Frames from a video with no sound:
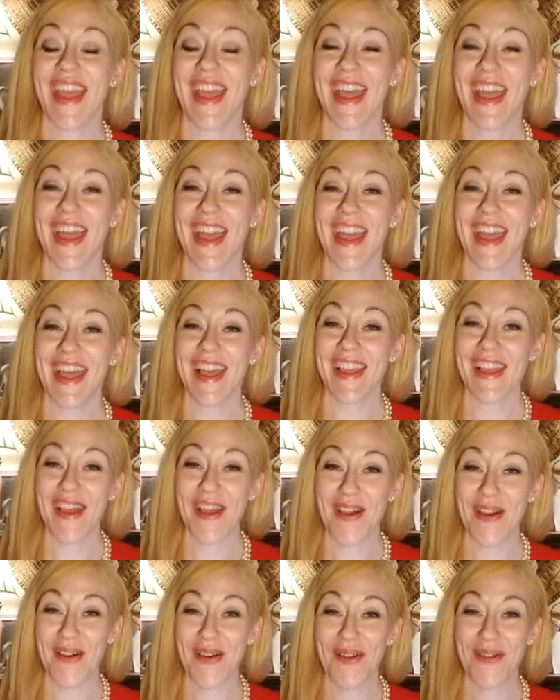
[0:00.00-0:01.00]

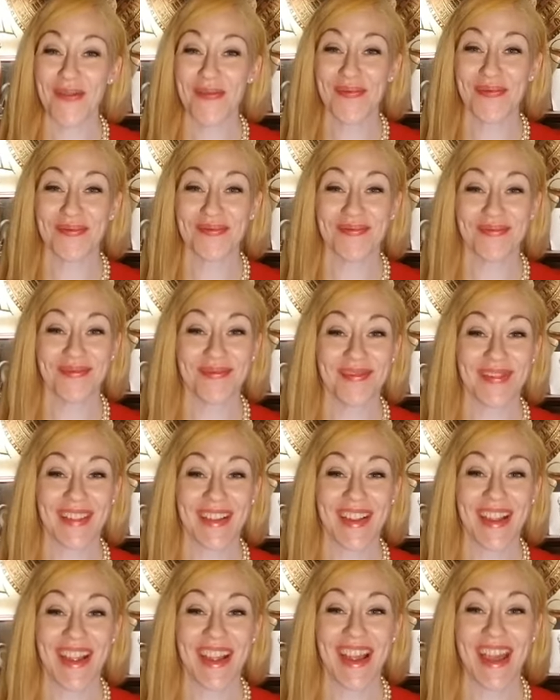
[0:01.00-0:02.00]
Hello,
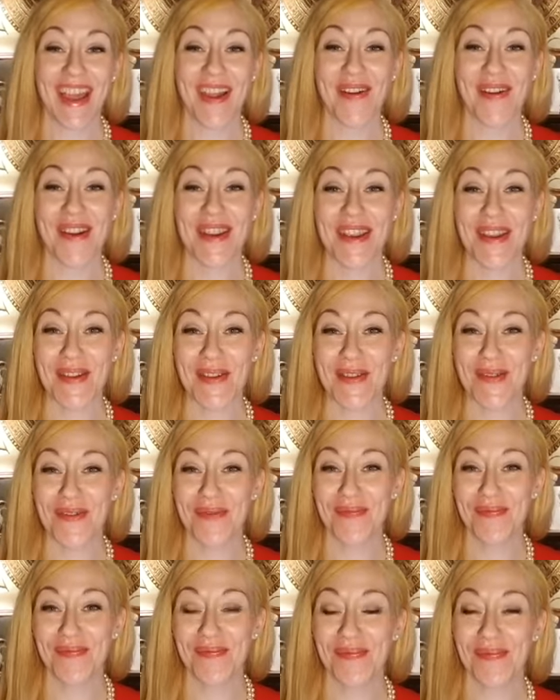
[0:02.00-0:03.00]
how are you?
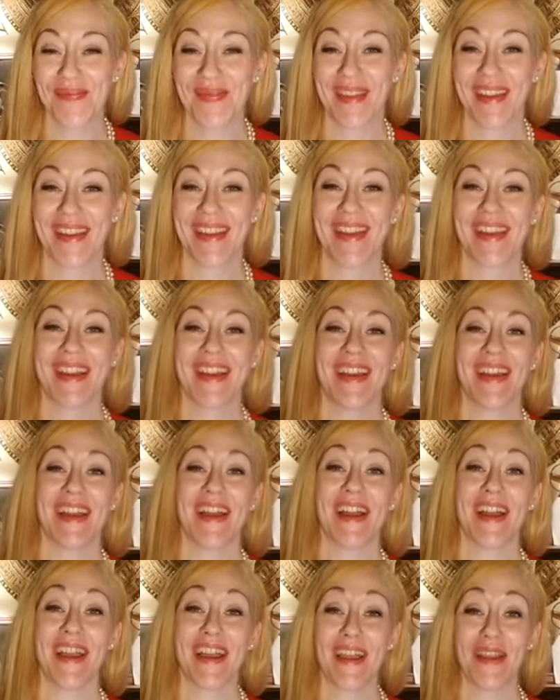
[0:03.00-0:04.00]

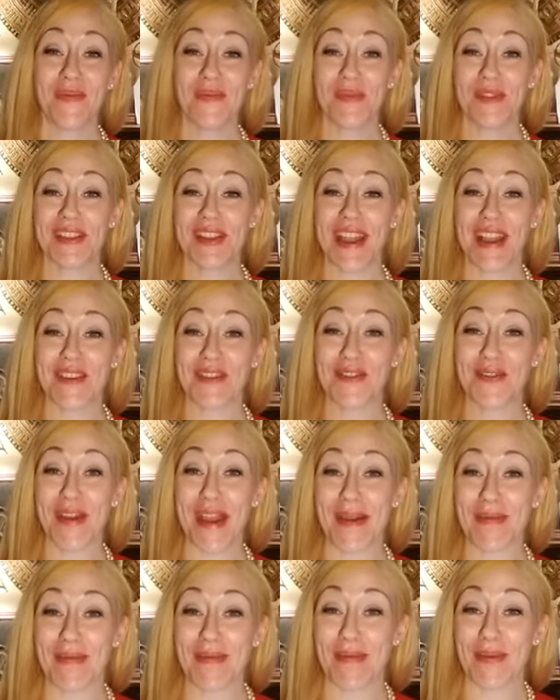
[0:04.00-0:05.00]
I am Sondra
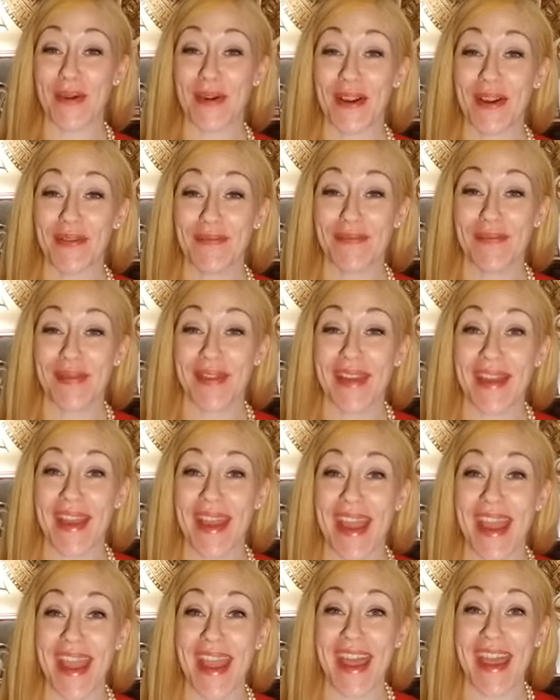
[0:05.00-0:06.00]
Rapoport,
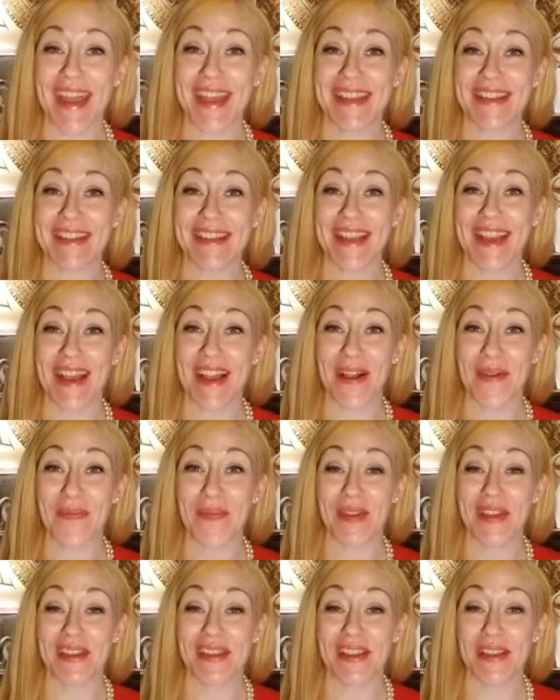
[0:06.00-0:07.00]
and
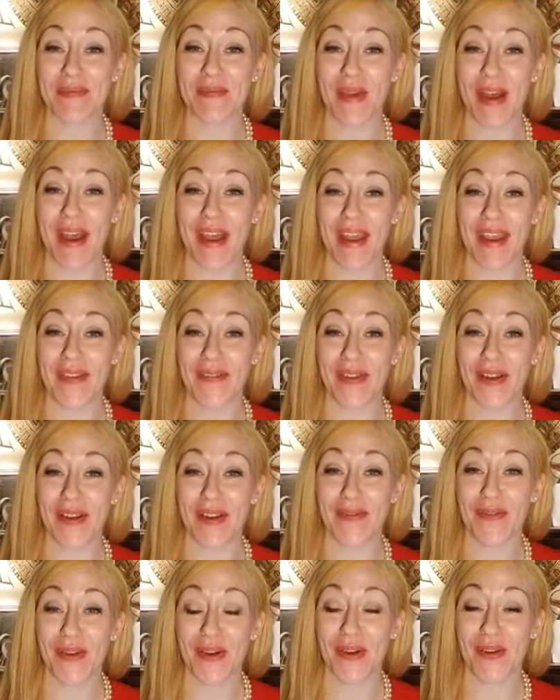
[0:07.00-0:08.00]
this is my very
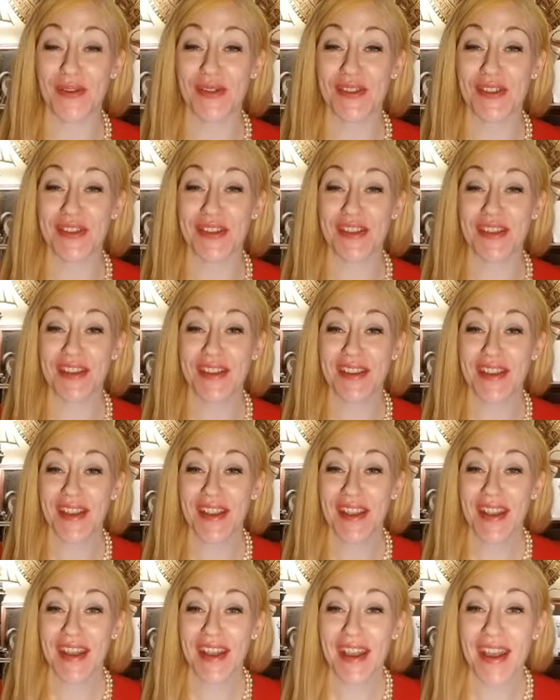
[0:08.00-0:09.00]
first
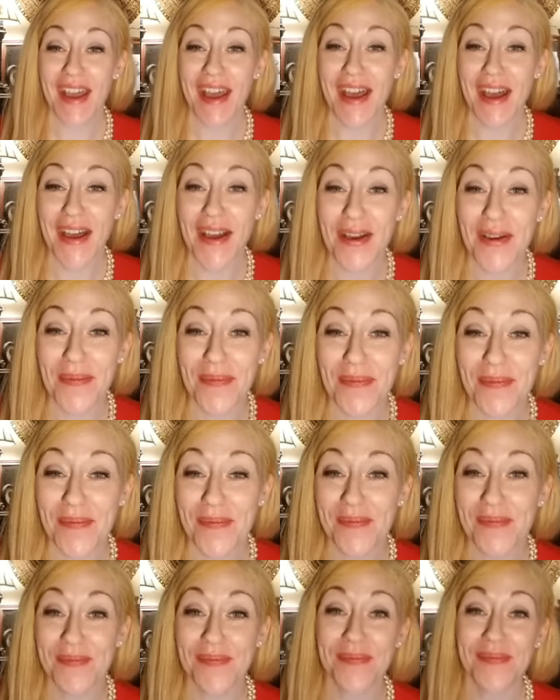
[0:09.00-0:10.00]

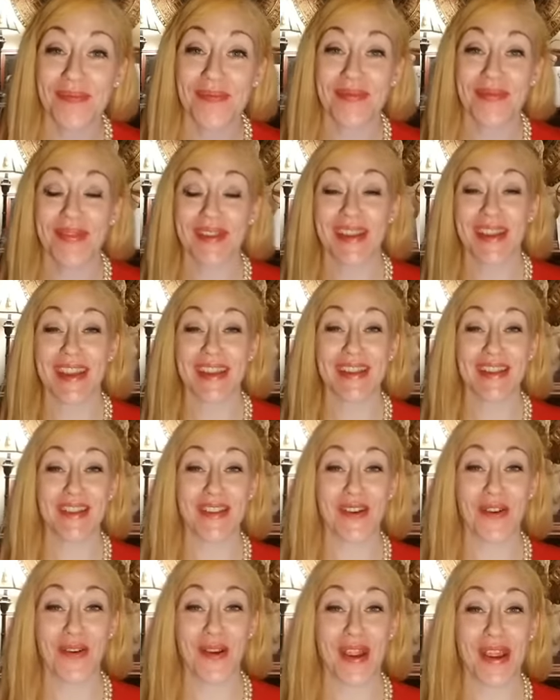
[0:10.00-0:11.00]

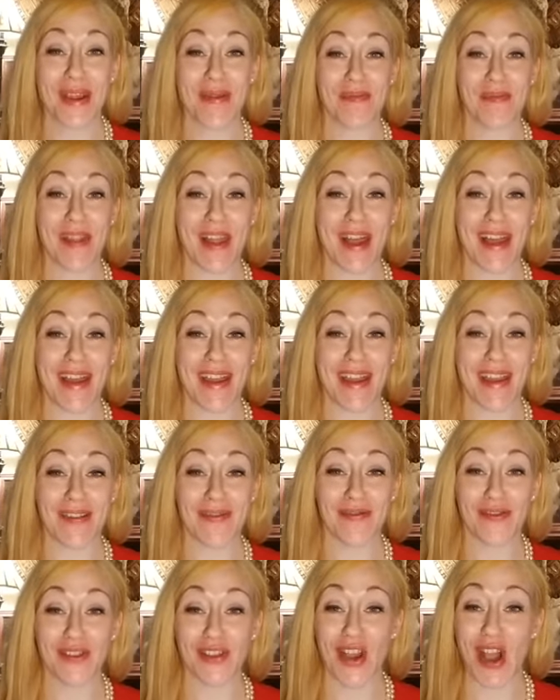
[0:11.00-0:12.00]
Instagram live
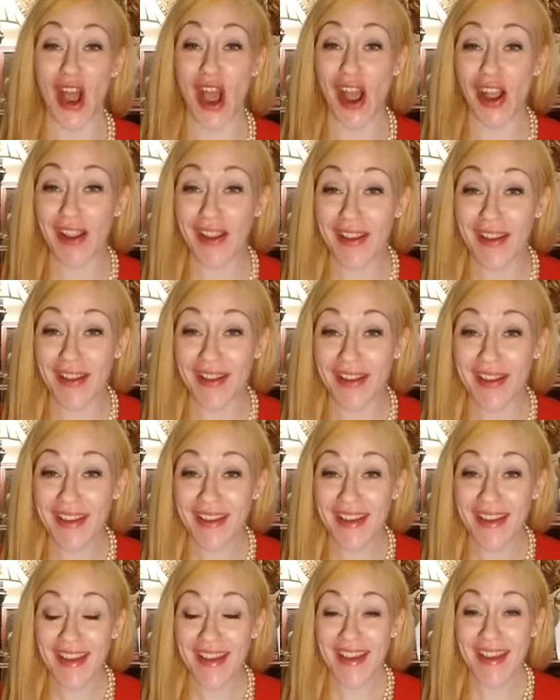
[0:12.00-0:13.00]
talk.
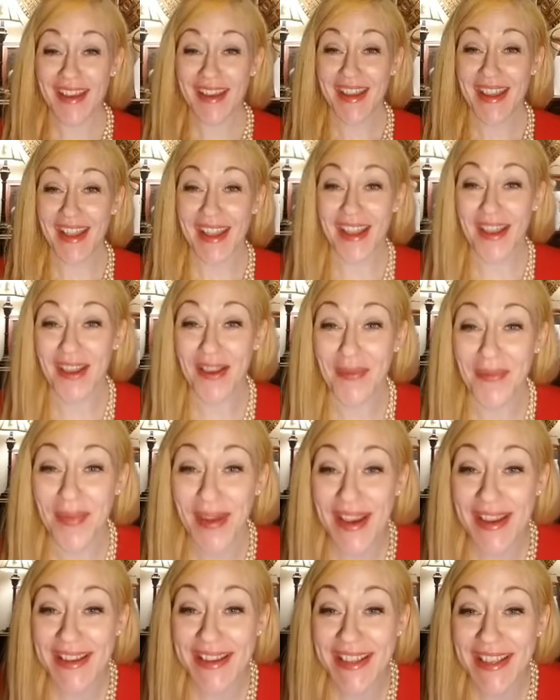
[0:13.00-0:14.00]

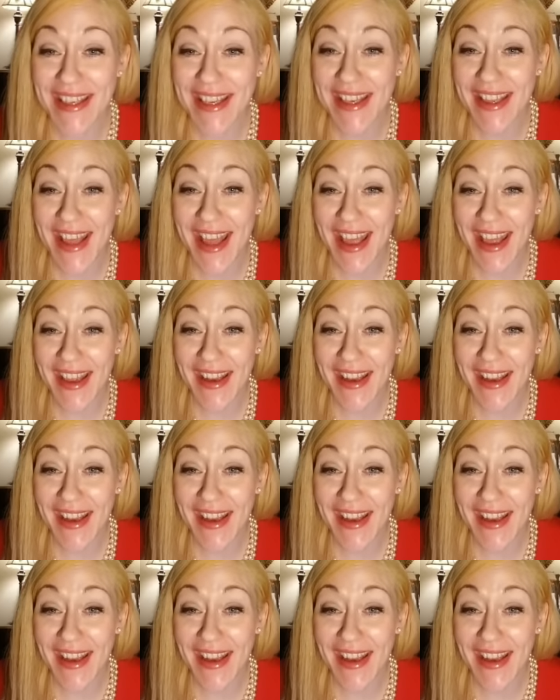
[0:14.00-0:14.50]
I see that